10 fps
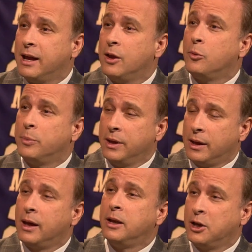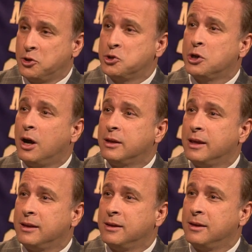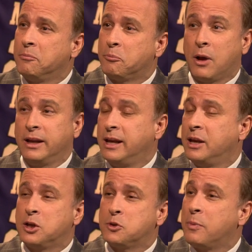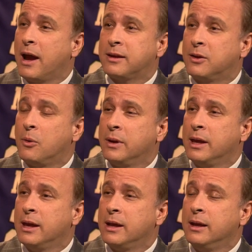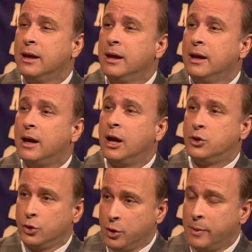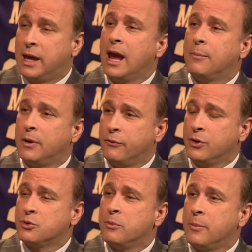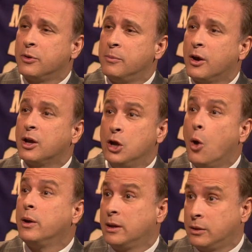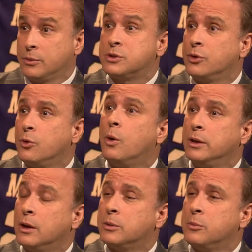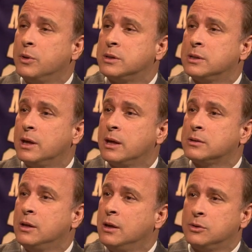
it'll be a, nice chunk that you probably didn't expect going in until you became an official member of the American, knowing that there was still the one year with the BCS. Yes,